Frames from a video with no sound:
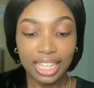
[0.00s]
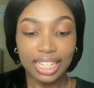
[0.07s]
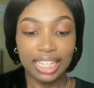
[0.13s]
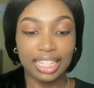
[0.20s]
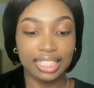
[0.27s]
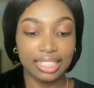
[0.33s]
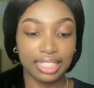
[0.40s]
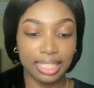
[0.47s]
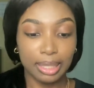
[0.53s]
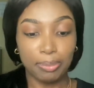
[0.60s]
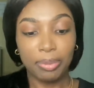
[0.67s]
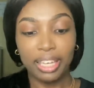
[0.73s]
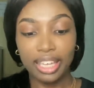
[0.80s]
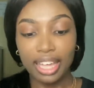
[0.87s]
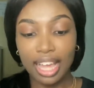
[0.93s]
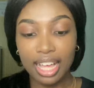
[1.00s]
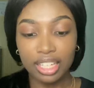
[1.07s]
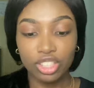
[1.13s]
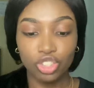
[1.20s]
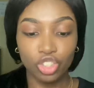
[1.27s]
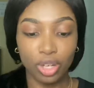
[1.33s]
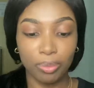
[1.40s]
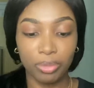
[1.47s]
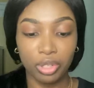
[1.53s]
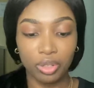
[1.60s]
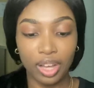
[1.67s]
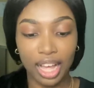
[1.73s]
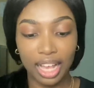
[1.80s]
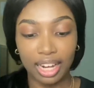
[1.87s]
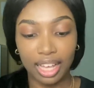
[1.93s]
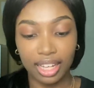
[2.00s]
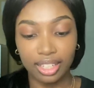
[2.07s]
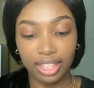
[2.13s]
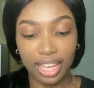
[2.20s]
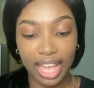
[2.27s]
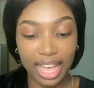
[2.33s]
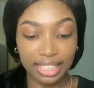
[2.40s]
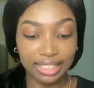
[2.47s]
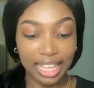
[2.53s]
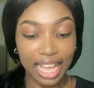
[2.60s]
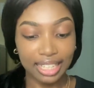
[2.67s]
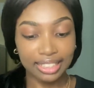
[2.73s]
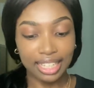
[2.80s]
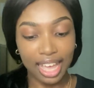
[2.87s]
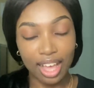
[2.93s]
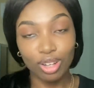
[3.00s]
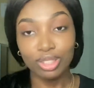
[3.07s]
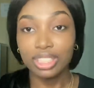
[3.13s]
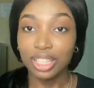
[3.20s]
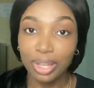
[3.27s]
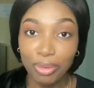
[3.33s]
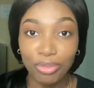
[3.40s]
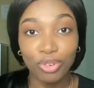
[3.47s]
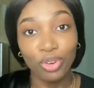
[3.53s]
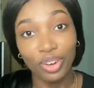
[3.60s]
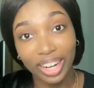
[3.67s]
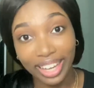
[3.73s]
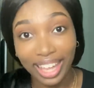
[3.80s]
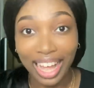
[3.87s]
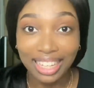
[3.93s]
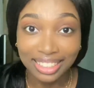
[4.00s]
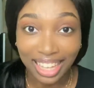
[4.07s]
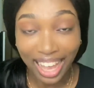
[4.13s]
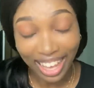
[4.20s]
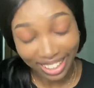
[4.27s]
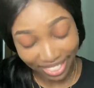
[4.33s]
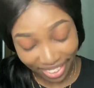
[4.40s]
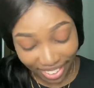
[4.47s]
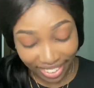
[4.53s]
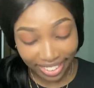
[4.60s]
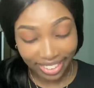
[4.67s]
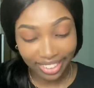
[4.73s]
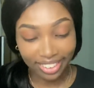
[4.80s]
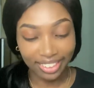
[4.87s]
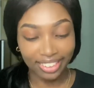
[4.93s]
is the PS Jumbo Eyeliner XXL tip for a cat eye look.